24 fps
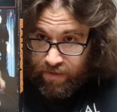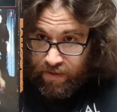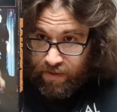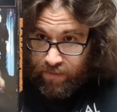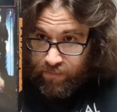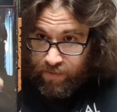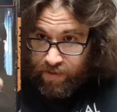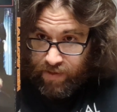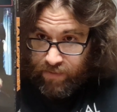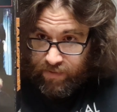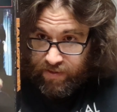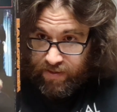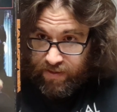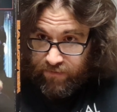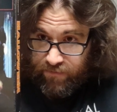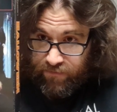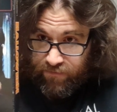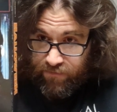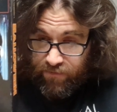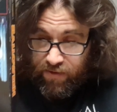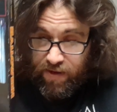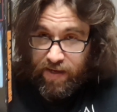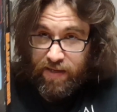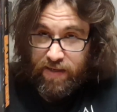My buddy
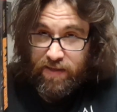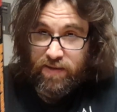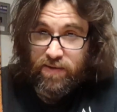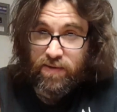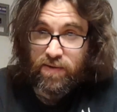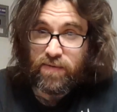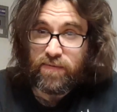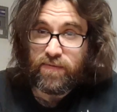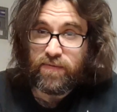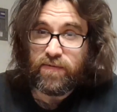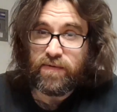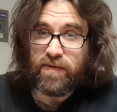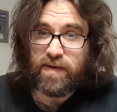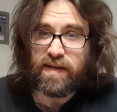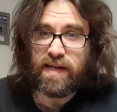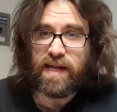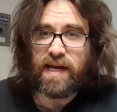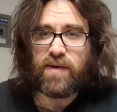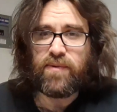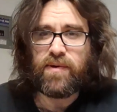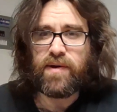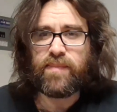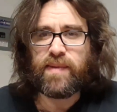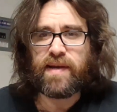Frank over at
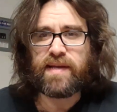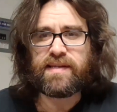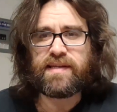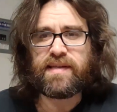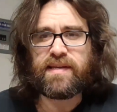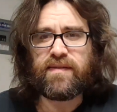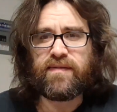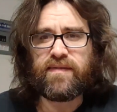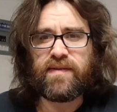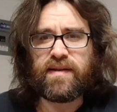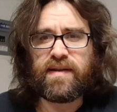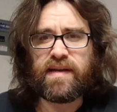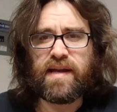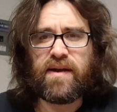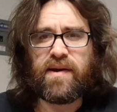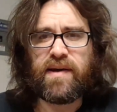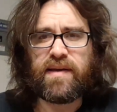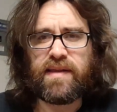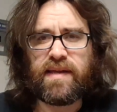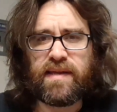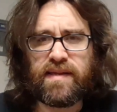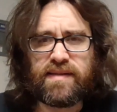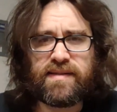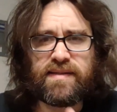I Want My TV Now, I
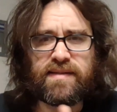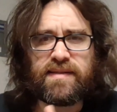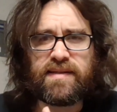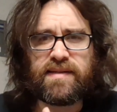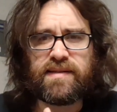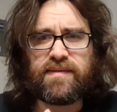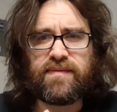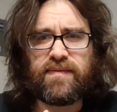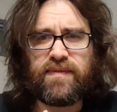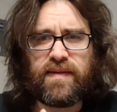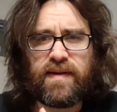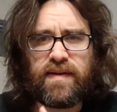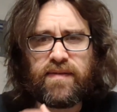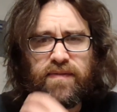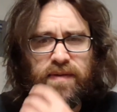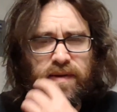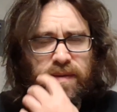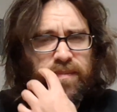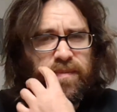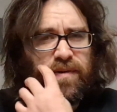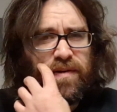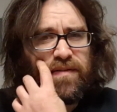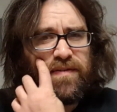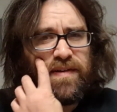think this is his
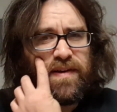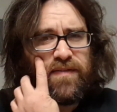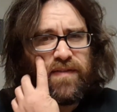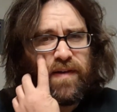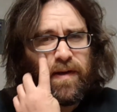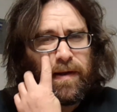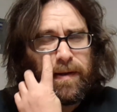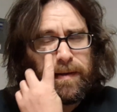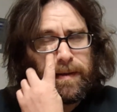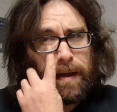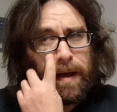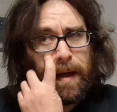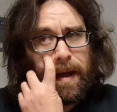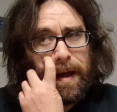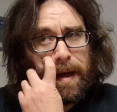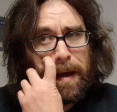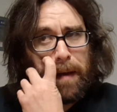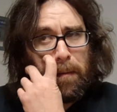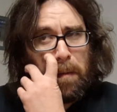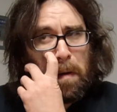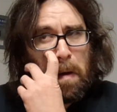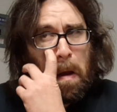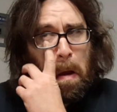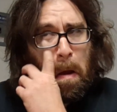favorite movie of all
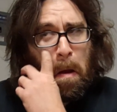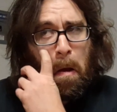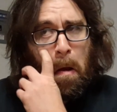time.